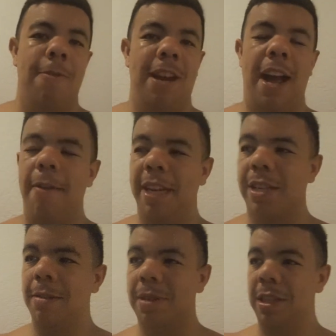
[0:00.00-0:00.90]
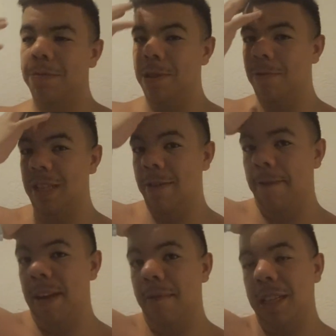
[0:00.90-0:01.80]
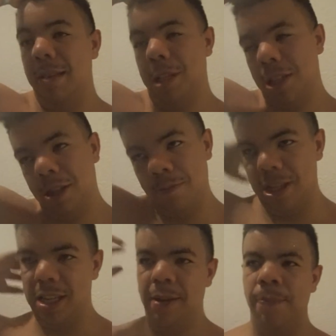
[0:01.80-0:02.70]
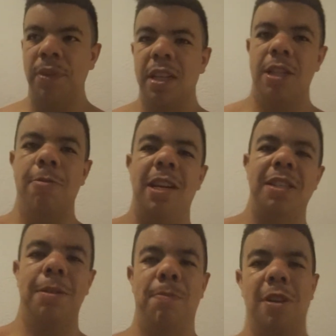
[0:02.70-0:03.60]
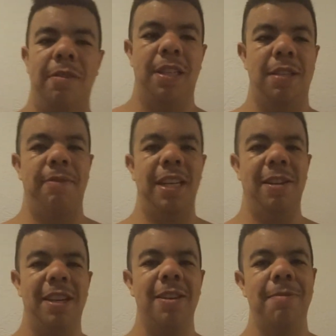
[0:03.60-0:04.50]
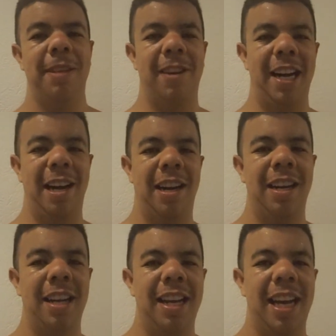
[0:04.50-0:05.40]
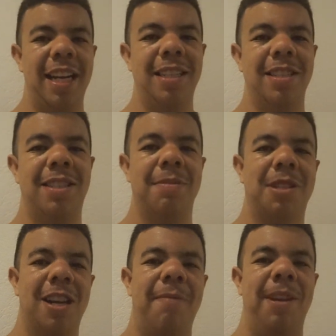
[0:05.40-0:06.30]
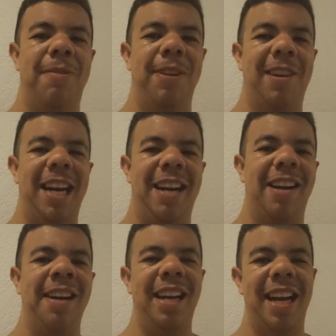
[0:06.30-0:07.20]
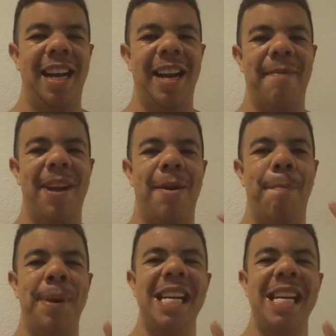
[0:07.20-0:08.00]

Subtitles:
we're having too much fun with the family. But to watch the previous video, it'll be right here. And to subscribe, it'll be right here. And I'm out.